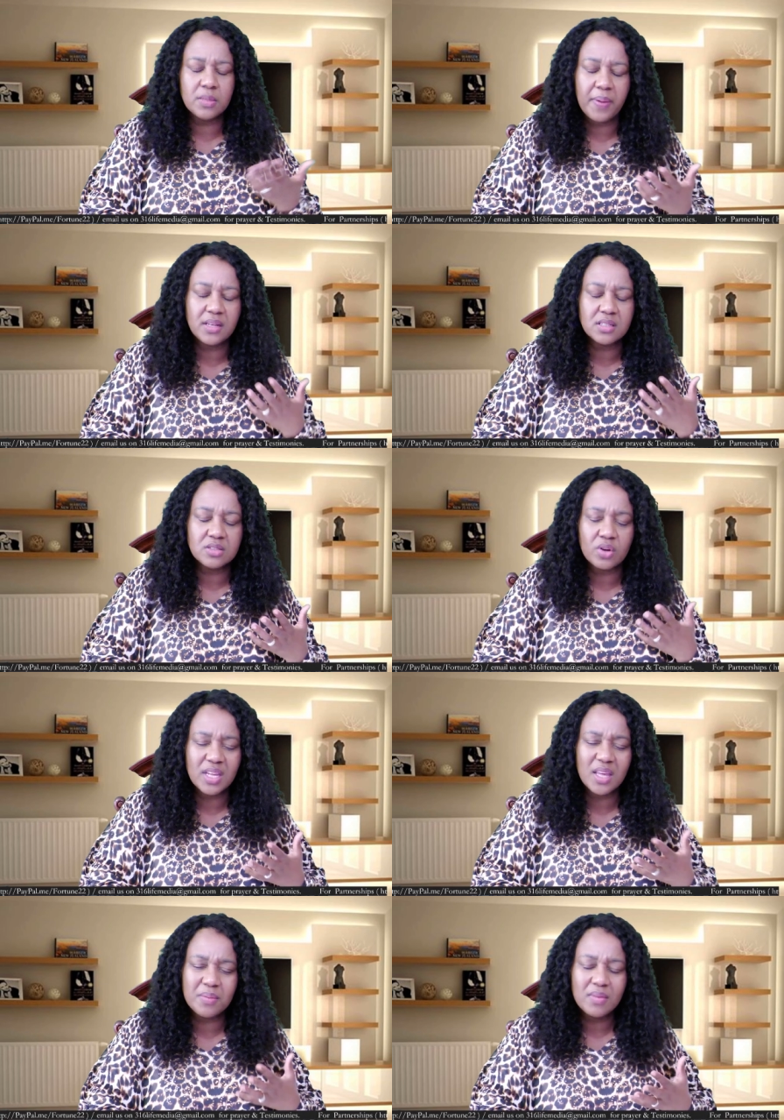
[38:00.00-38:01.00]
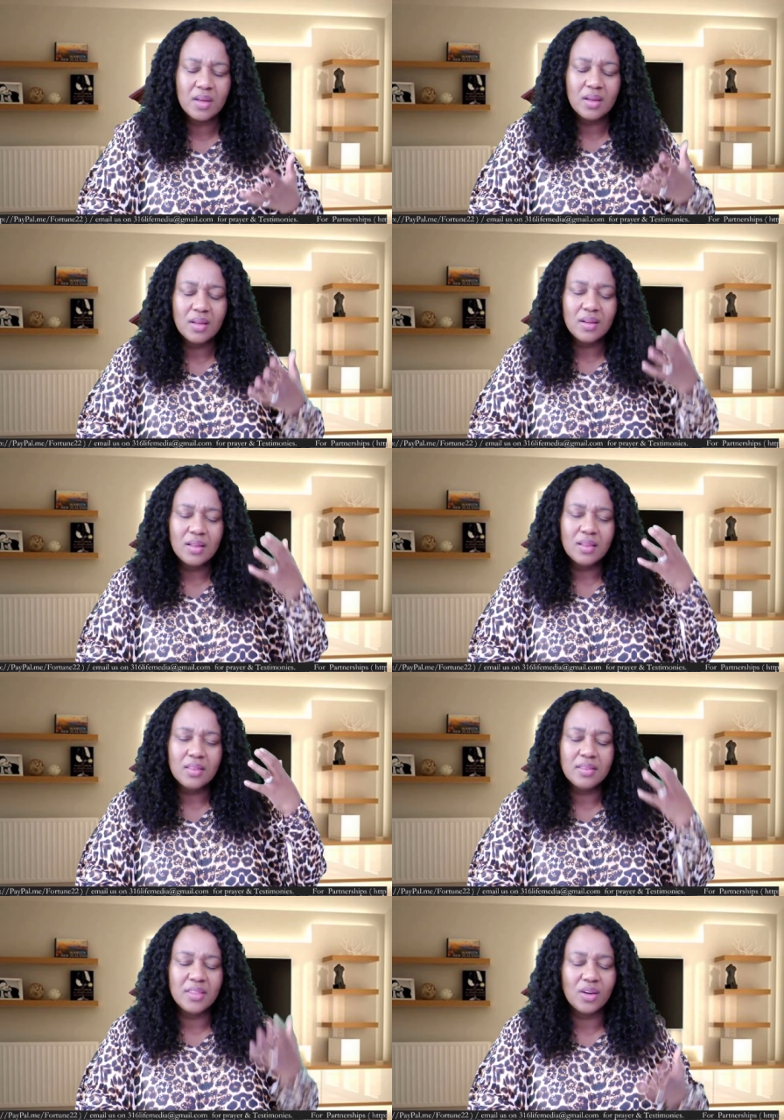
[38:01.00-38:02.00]
dependent on Him.
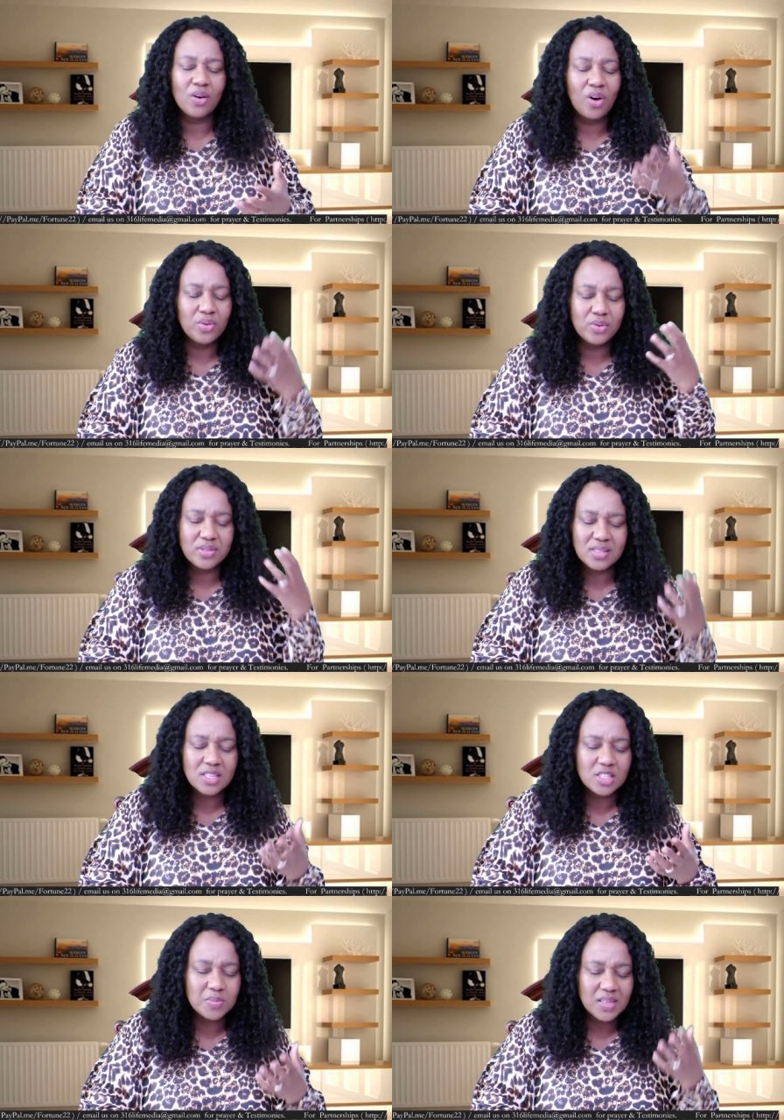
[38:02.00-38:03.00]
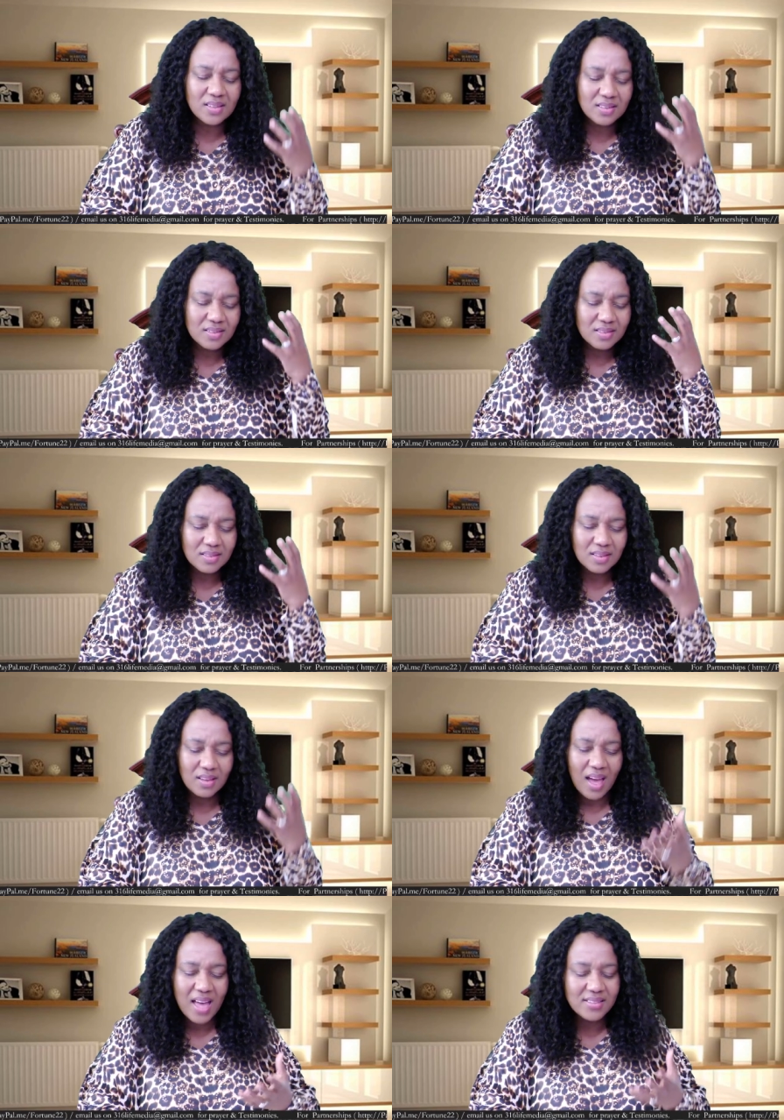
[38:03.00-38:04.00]
The God who sees me,
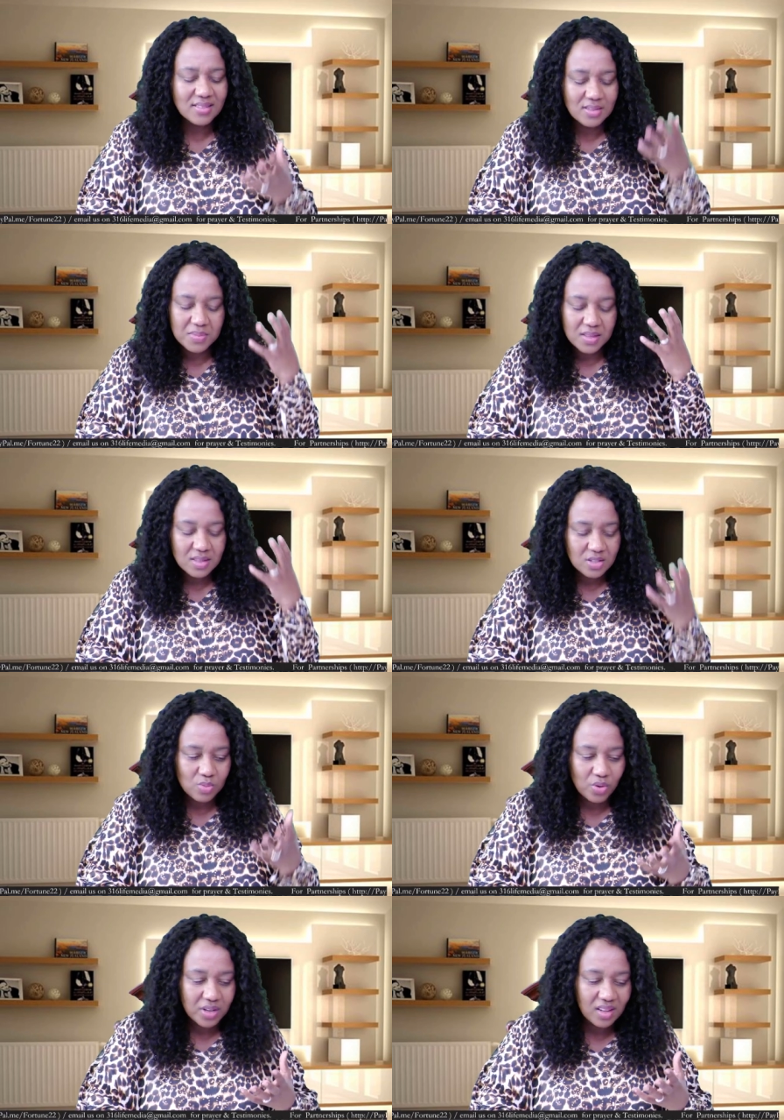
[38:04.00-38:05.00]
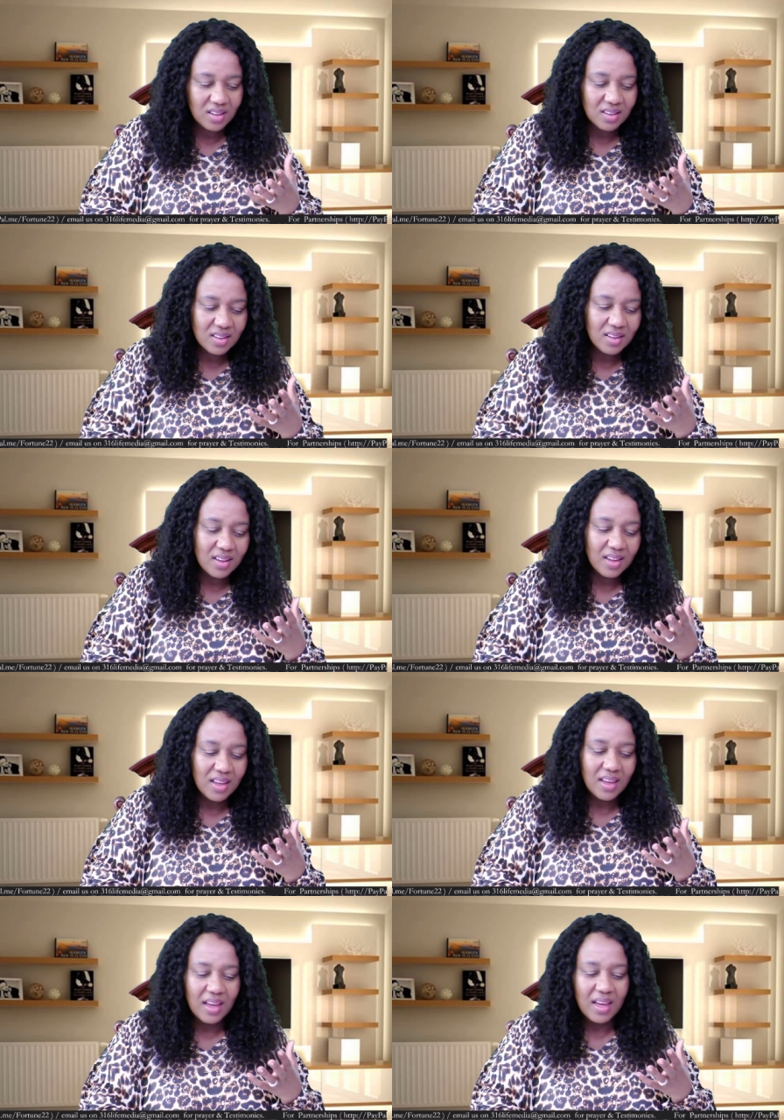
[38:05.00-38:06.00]
answer me this morning
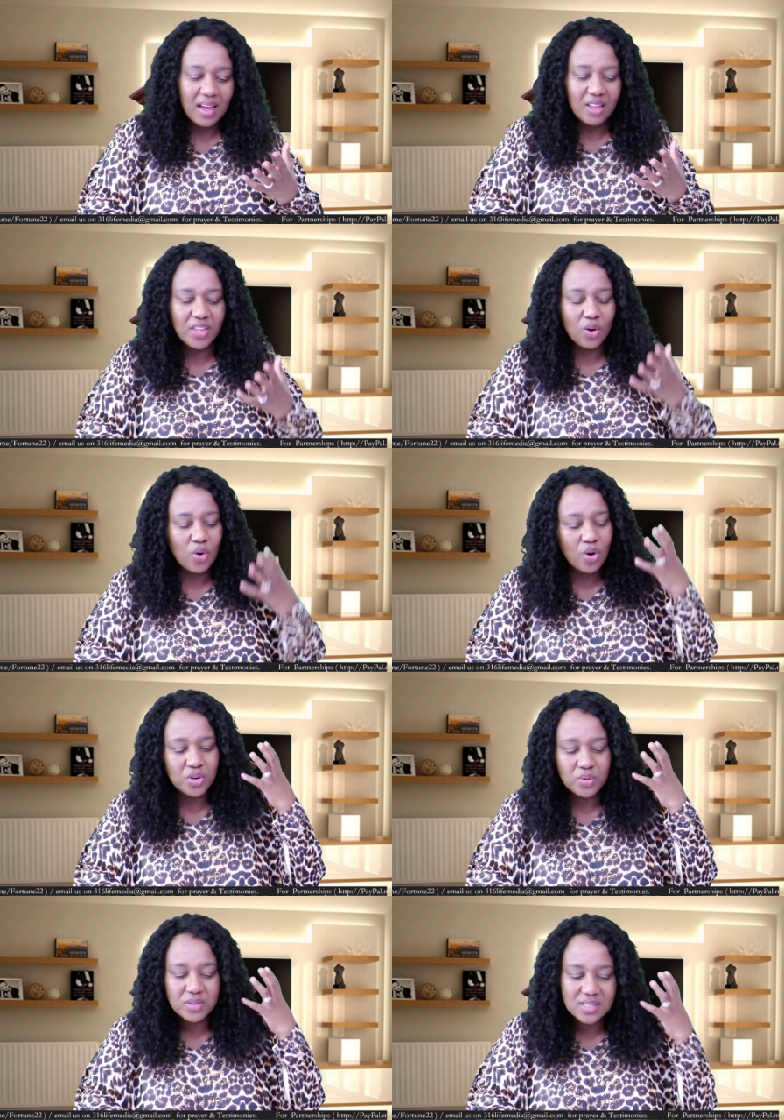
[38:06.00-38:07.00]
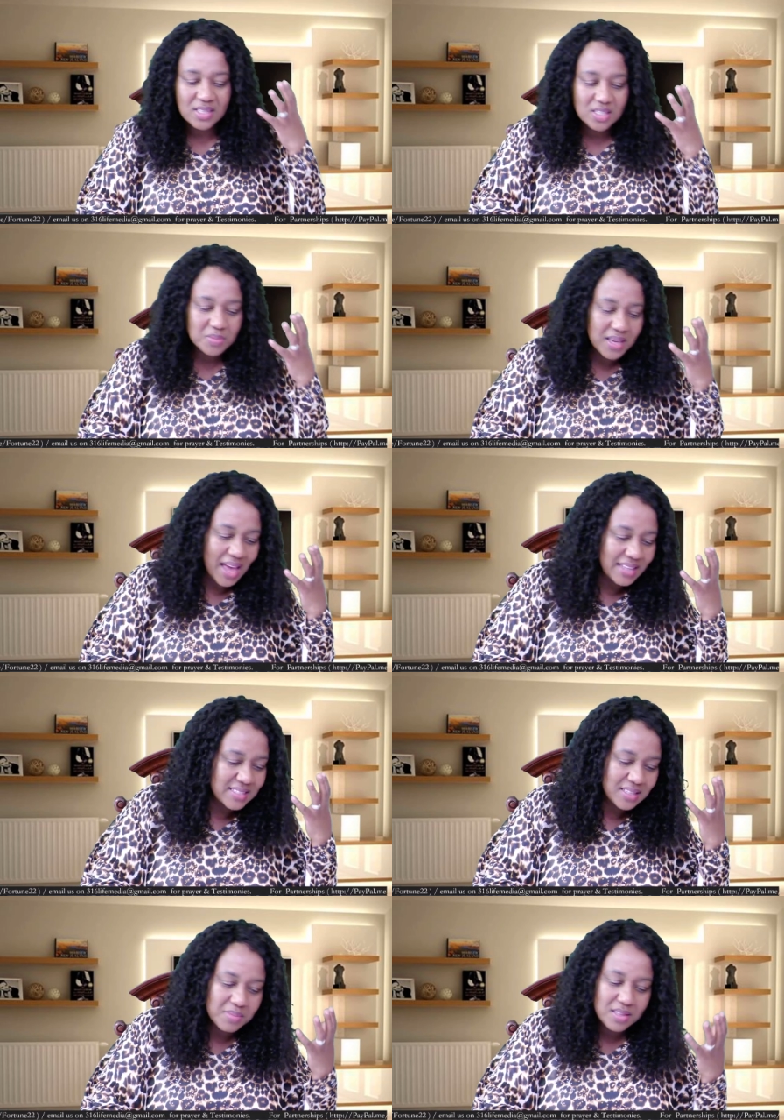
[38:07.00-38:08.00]
the God who sees me
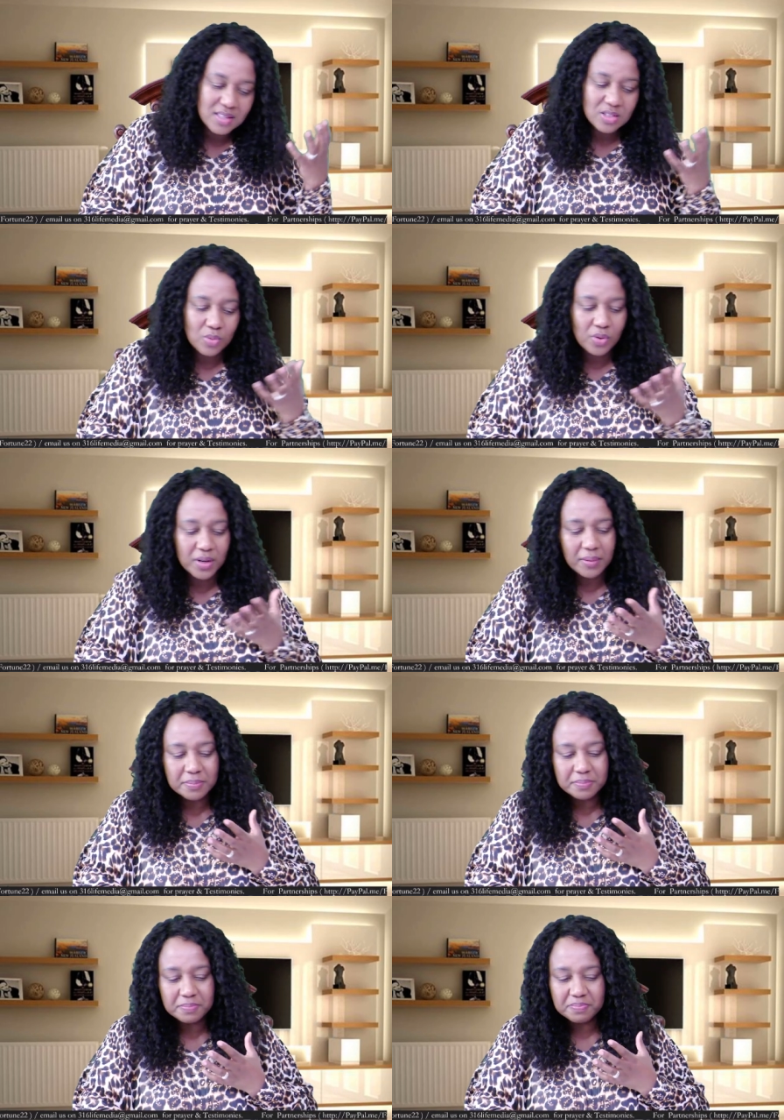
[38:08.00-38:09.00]
answer me this morning.